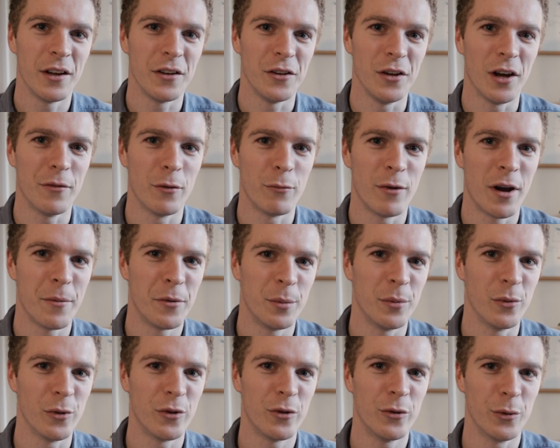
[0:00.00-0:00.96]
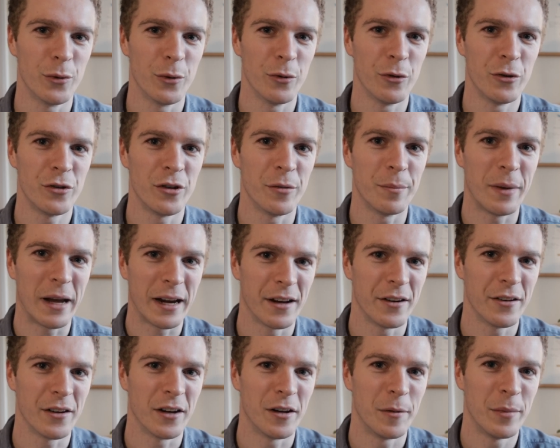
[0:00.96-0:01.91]
you have a reputable source to back
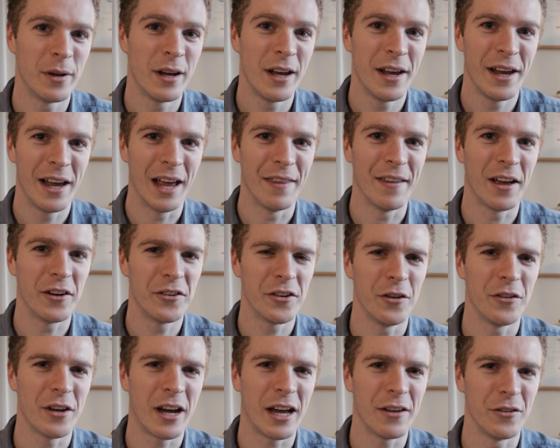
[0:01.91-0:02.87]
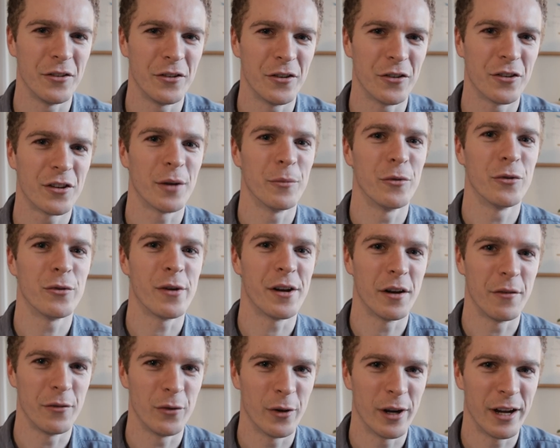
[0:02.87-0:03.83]
it up, and that shows it hasn't just come straight
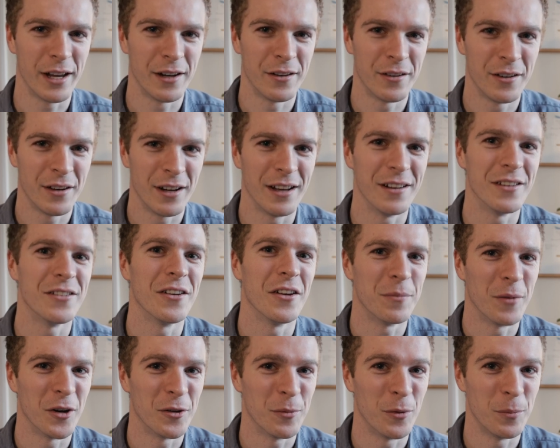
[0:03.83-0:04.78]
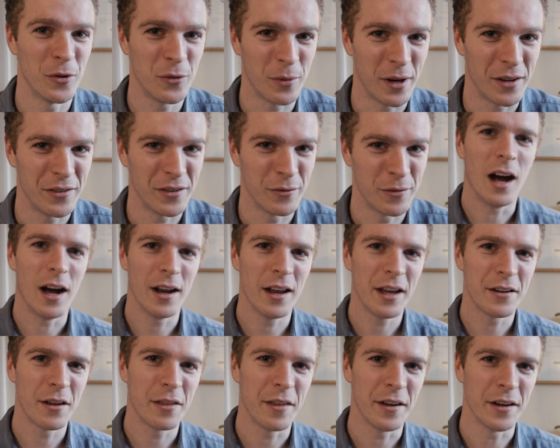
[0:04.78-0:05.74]
out of your head, and so it's much more persuasive. I
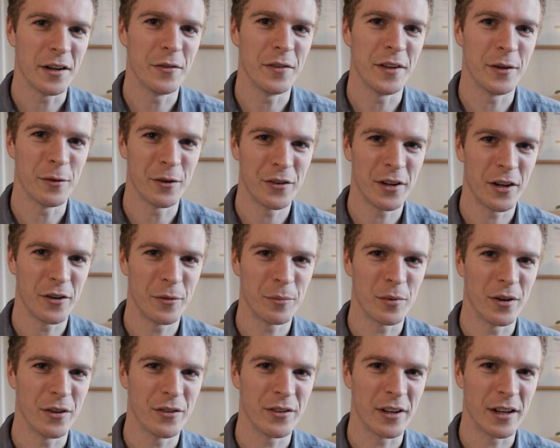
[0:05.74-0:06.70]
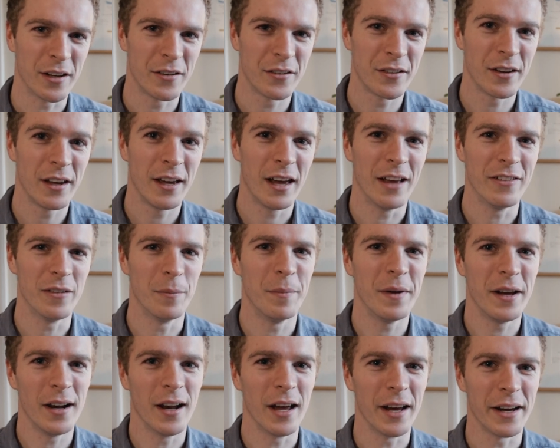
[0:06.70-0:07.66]
like to think of the research process as a
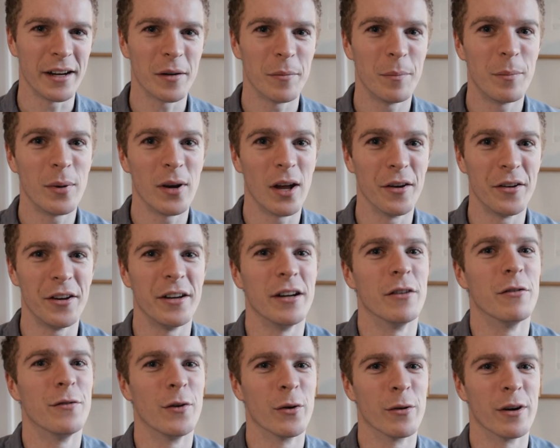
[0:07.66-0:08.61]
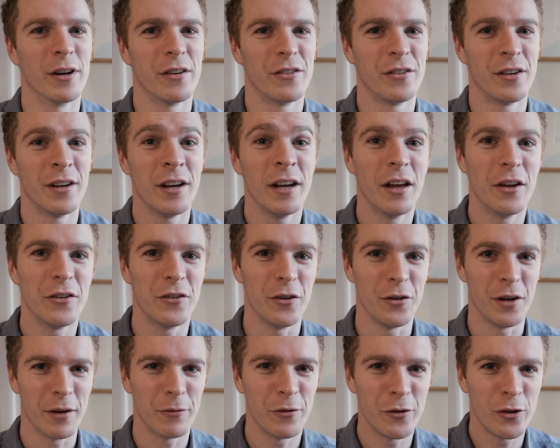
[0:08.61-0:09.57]
bit like planting a forest. So
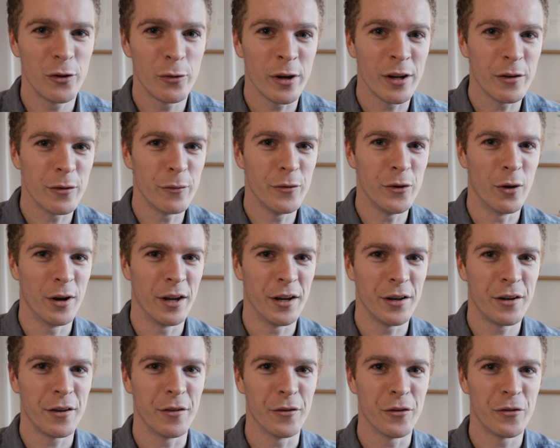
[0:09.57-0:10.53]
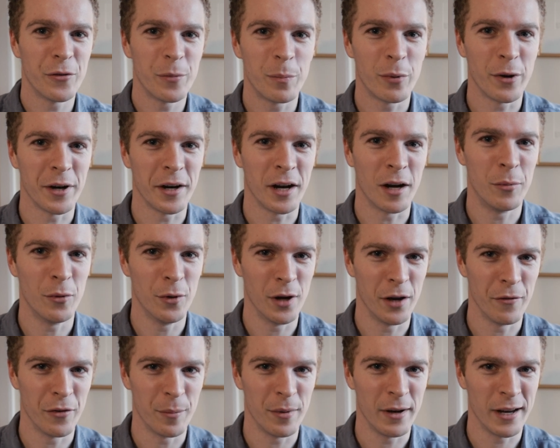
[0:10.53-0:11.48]
you have trees of knowledge that spring up all
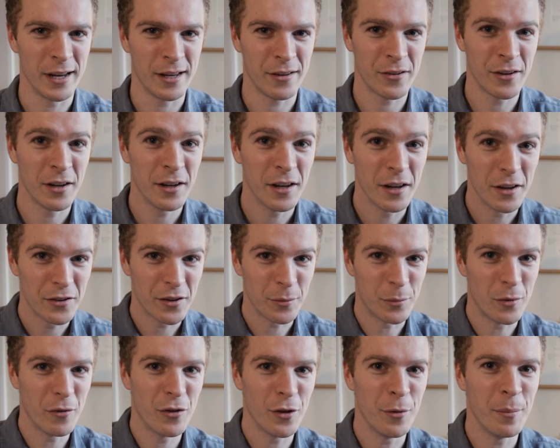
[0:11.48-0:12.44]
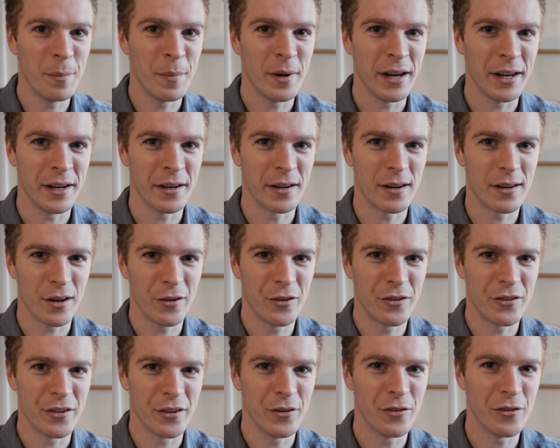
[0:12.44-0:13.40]
over the place, some of them in
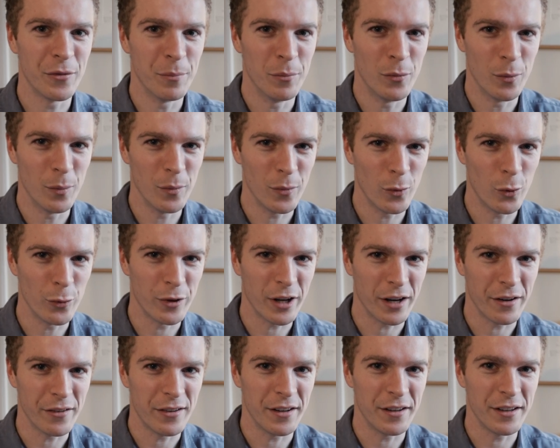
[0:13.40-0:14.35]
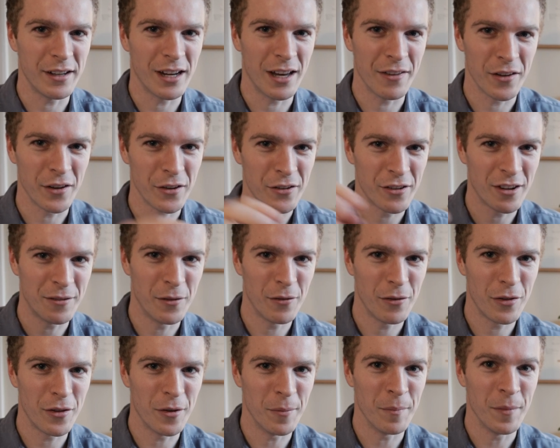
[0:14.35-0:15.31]
clusters, all densely together, some
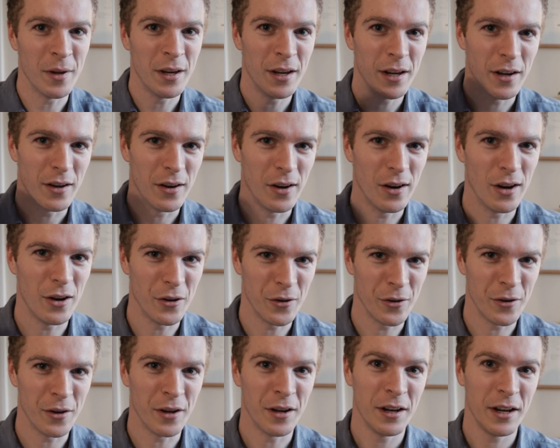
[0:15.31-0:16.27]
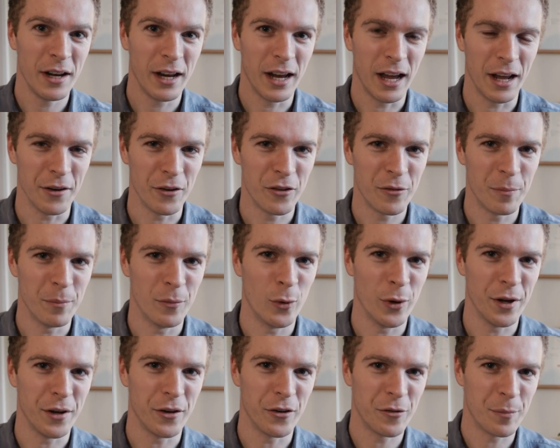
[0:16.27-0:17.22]
of them lone and
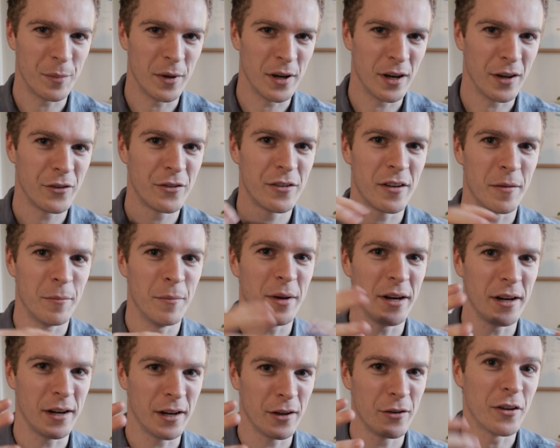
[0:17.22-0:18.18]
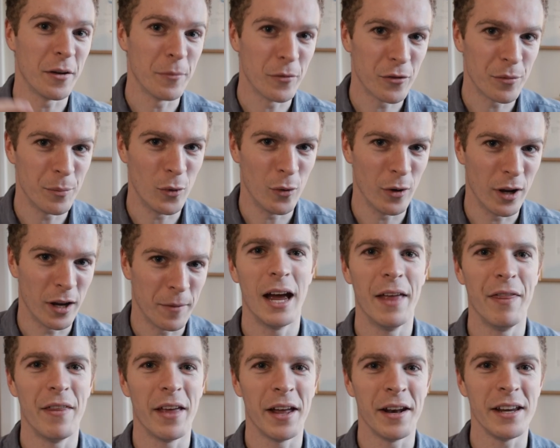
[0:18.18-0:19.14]
more interspersed, some bigger, some smaller.
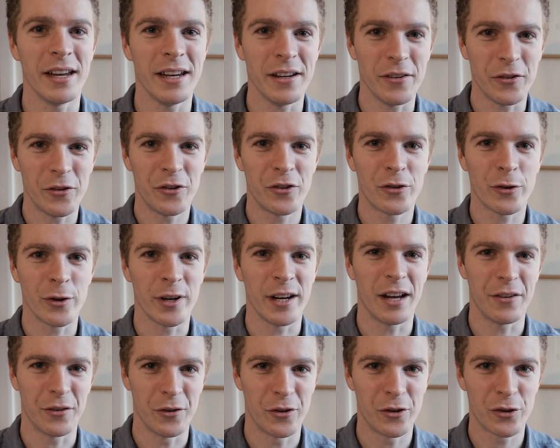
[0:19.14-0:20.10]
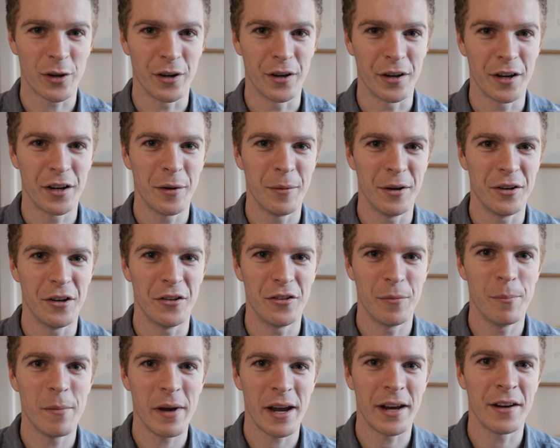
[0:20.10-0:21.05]
And then each tree has a trunk, which is
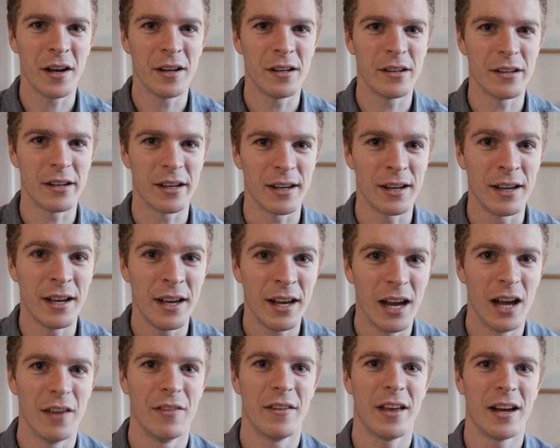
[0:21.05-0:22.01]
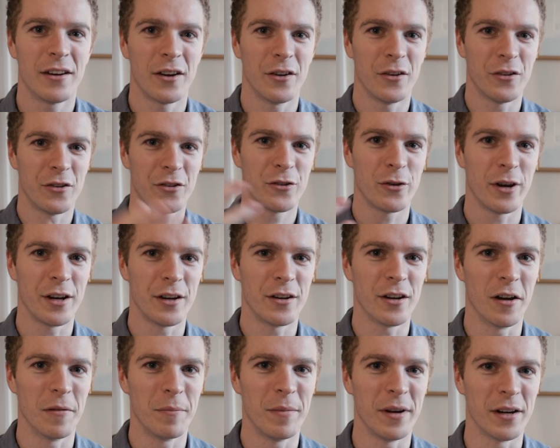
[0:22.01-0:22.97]
the main idea, and that goes straight
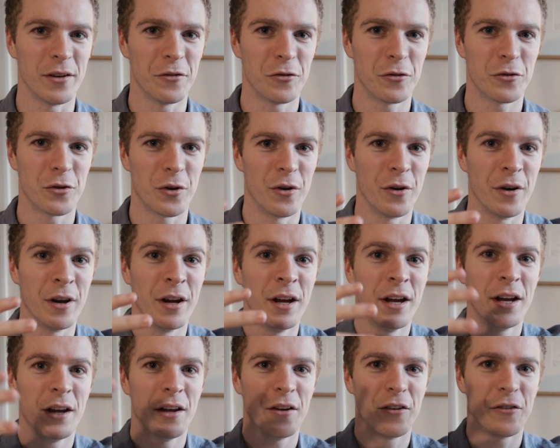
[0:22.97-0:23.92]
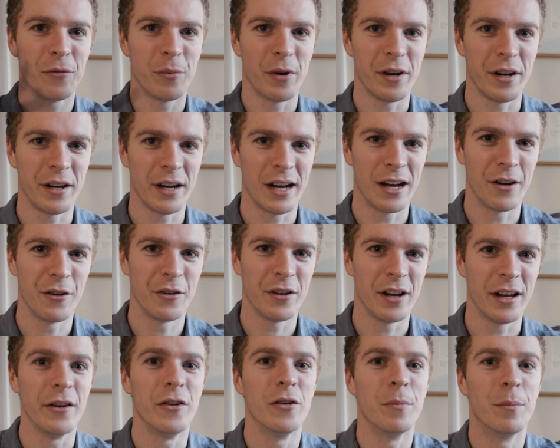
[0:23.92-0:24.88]
up, big and strong, spreading out
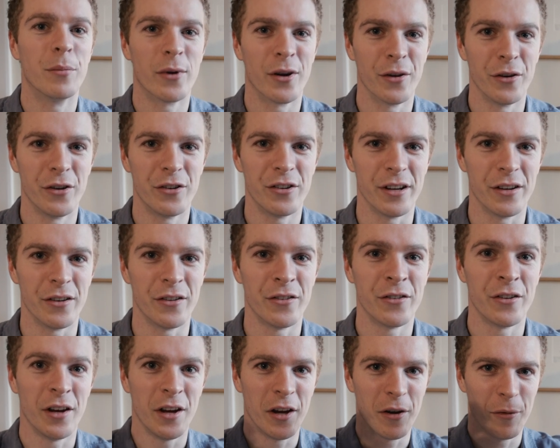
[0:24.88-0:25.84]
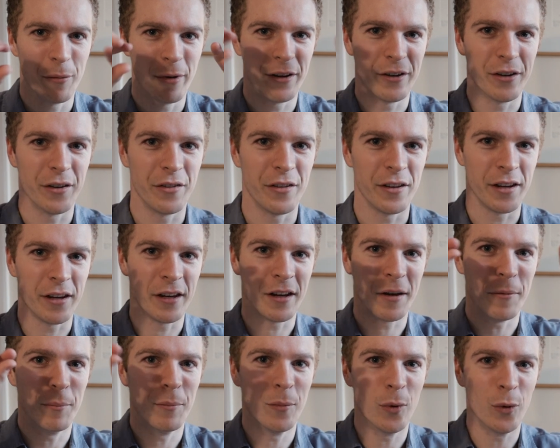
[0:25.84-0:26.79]
into branches, which are the
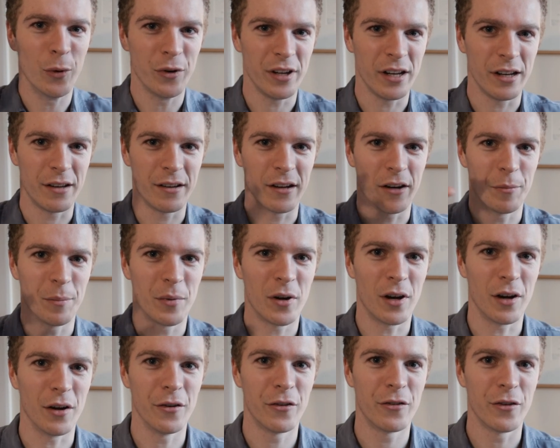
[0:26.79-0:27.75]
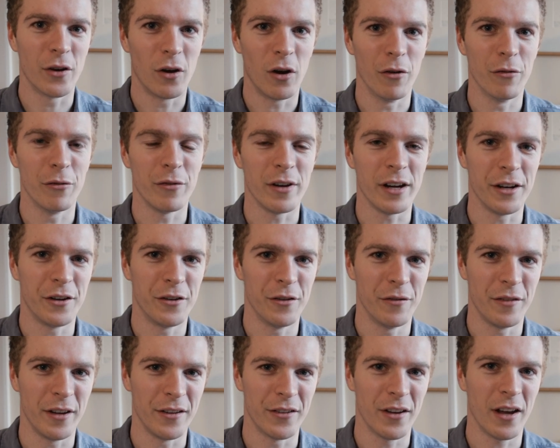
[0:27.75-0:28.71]
more detailed parts of each
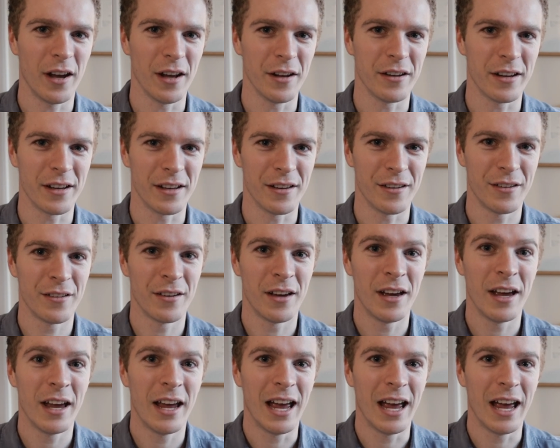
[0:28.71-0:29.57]
of these ideas.